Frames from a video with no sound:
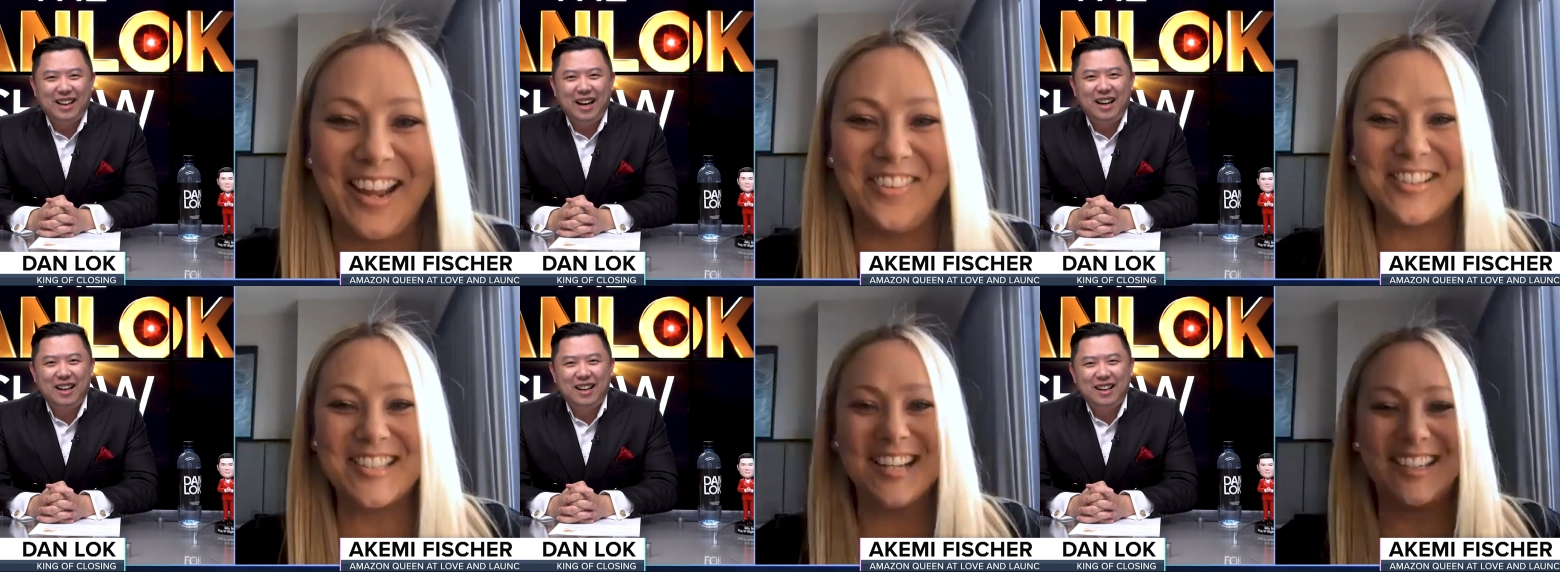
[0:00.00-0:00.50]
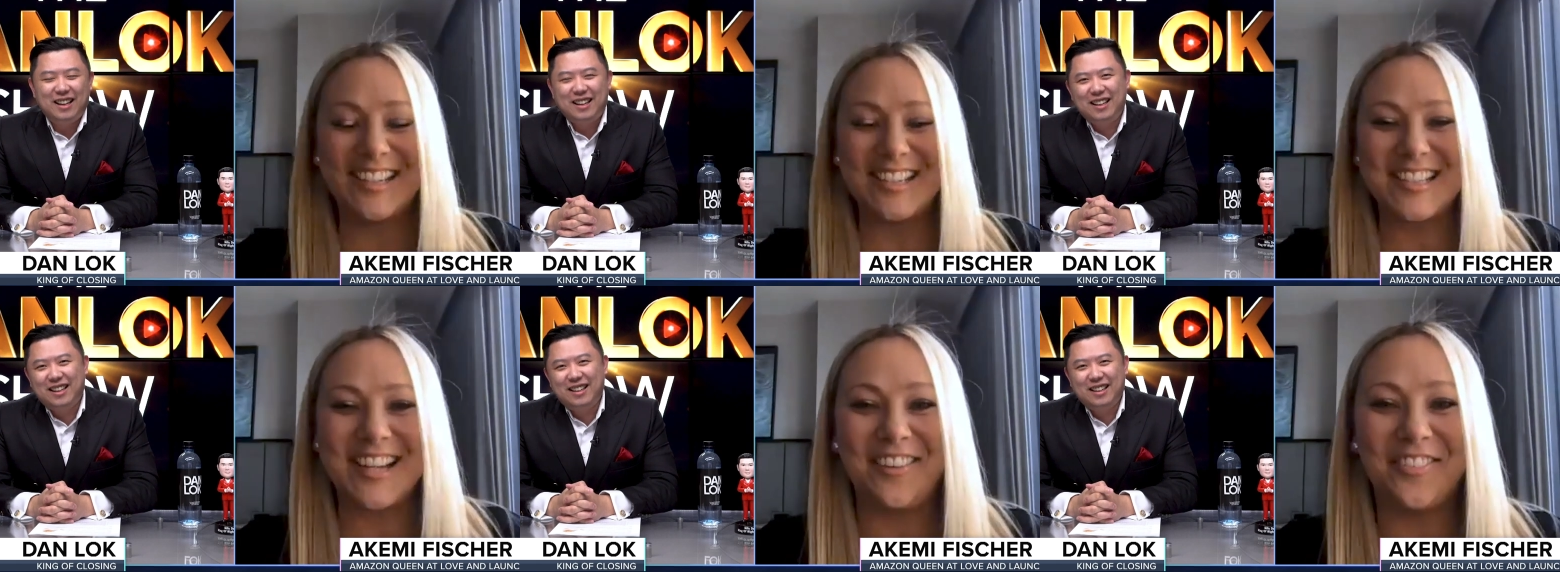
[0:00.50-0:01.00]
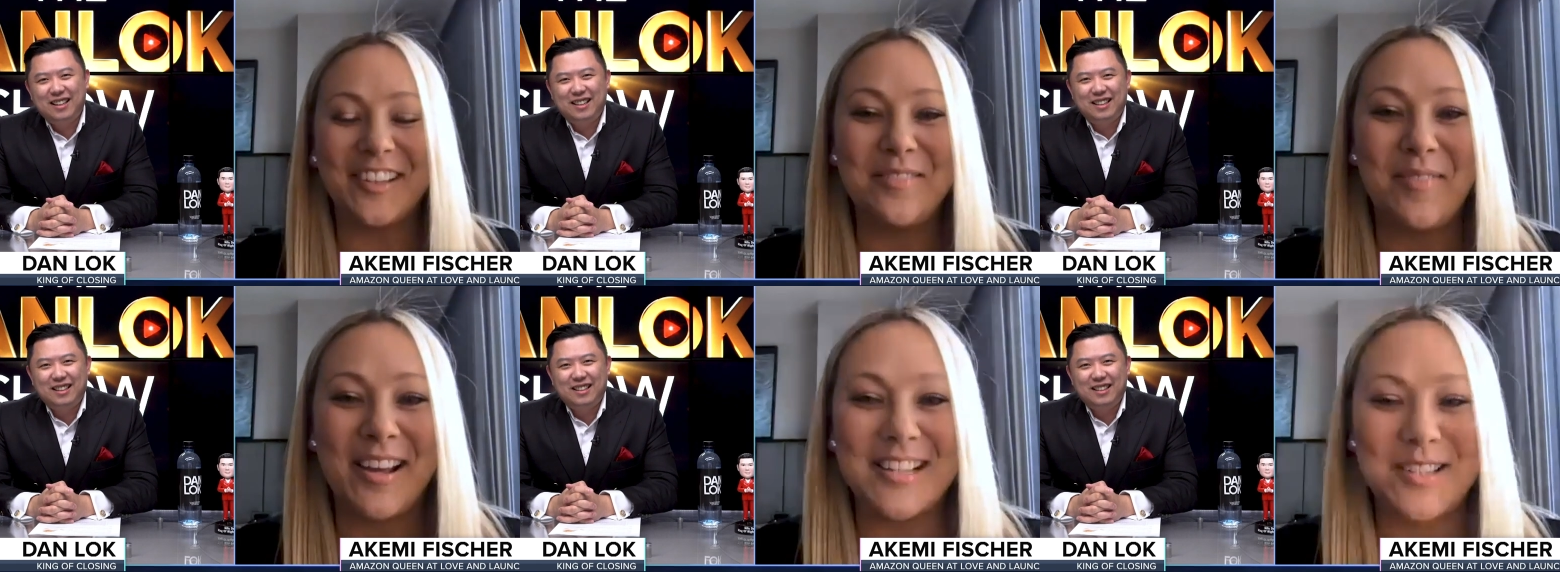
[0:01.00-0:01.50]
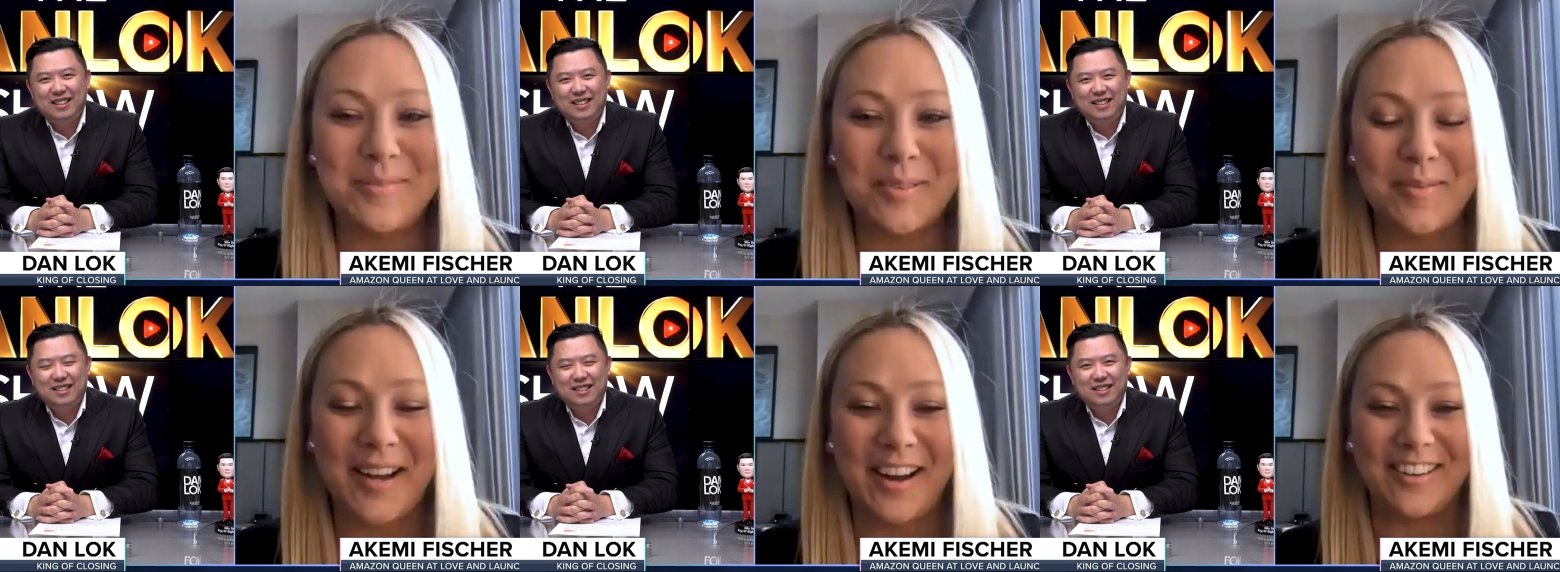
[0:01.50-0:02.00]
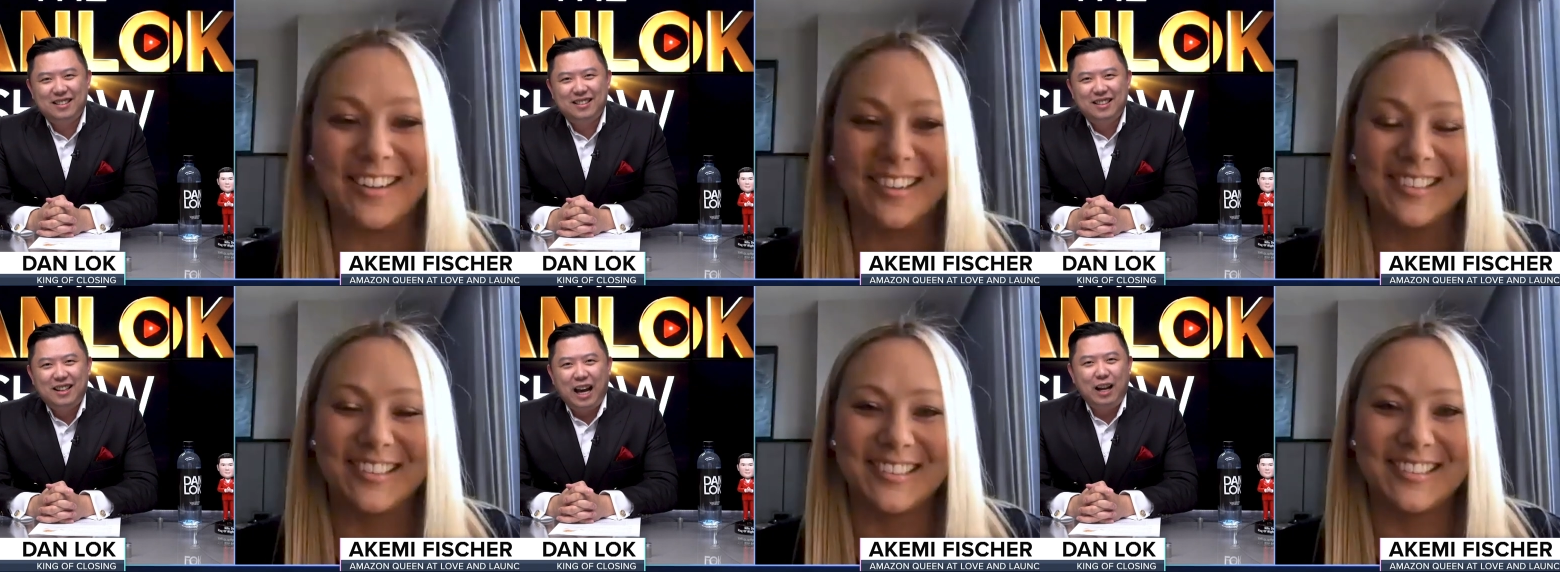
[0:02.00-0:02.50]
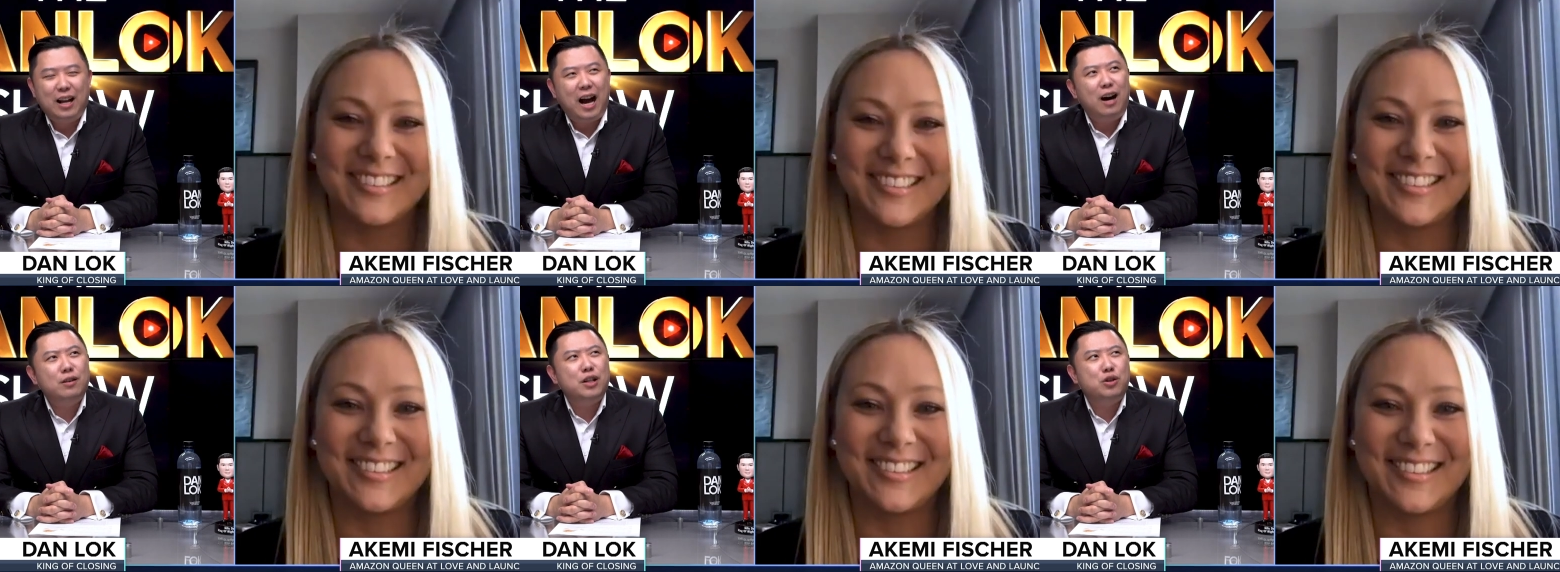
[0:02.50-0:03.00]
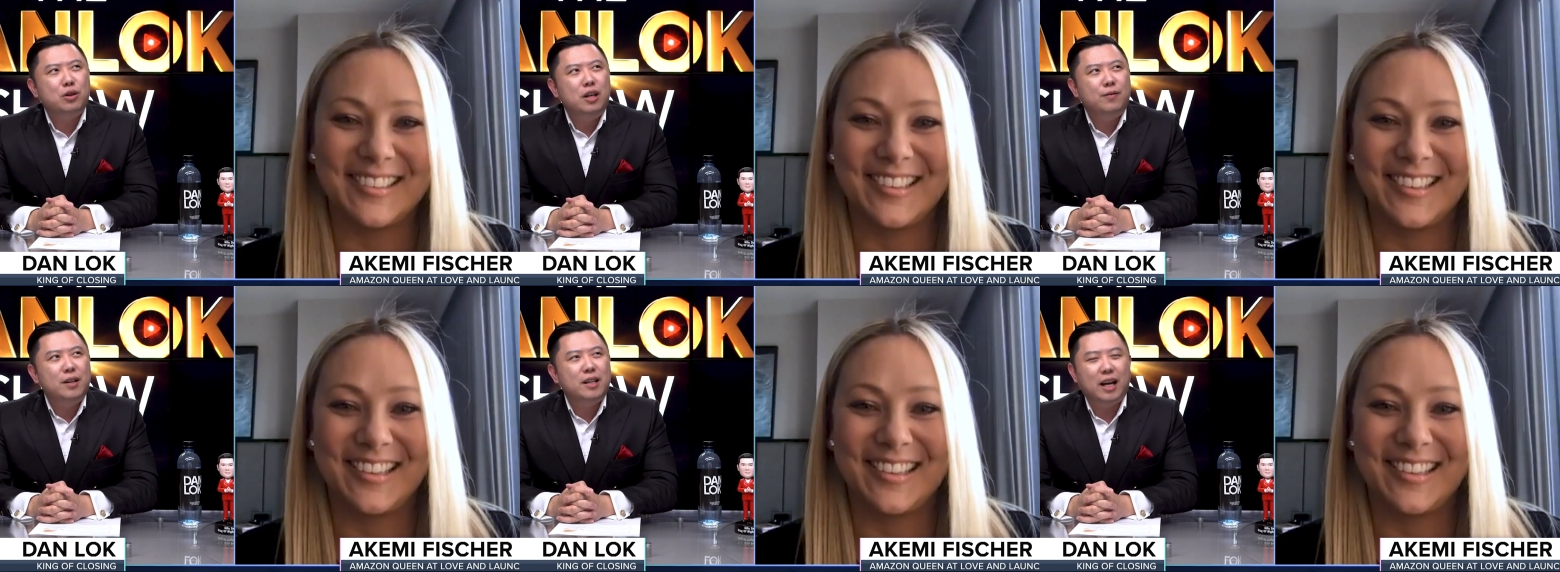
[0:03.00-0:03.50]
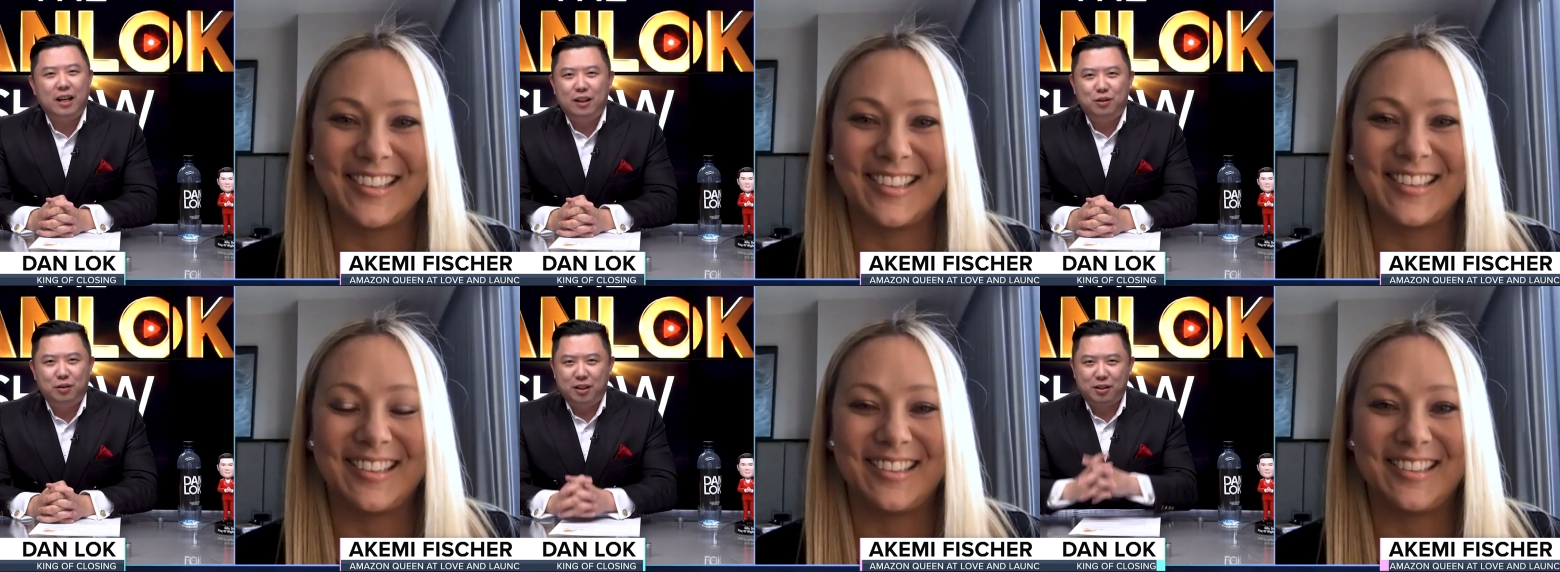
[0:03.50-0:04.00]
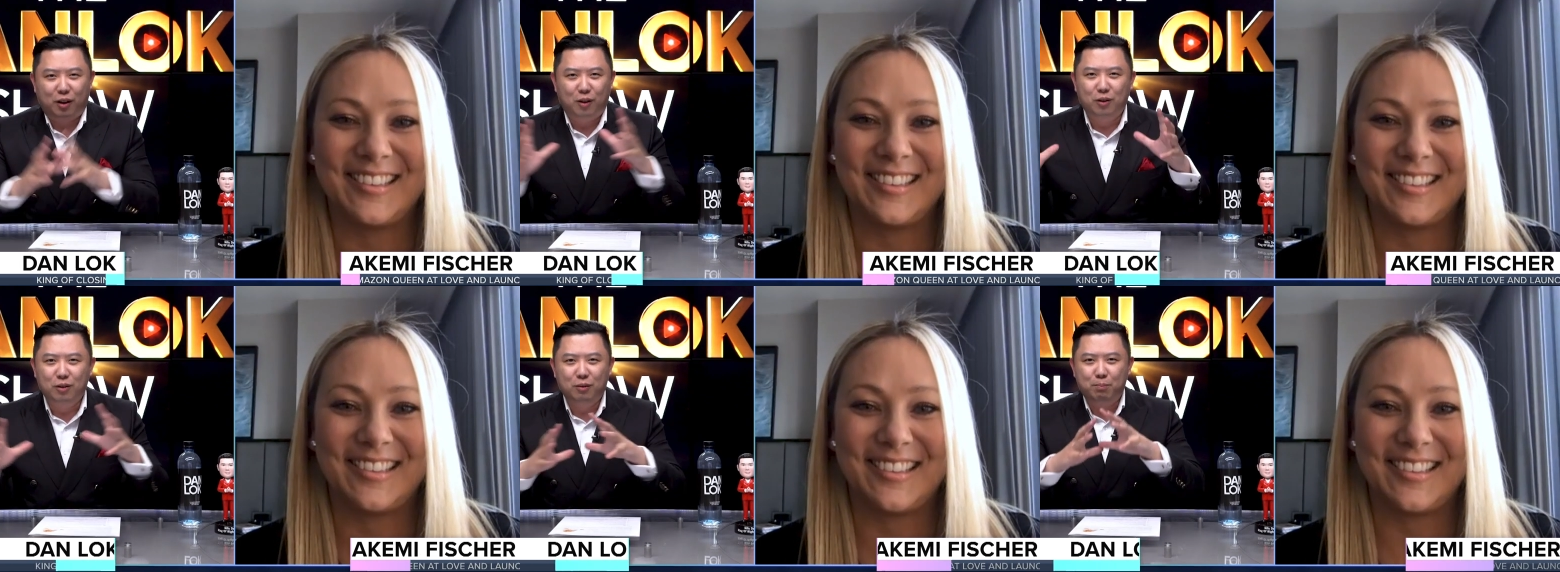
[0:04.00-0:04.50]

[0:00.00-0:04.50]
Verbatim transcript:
Speaker 1: Amazon is definitely my superpower.
Speaker 2: And how did you even get into this whole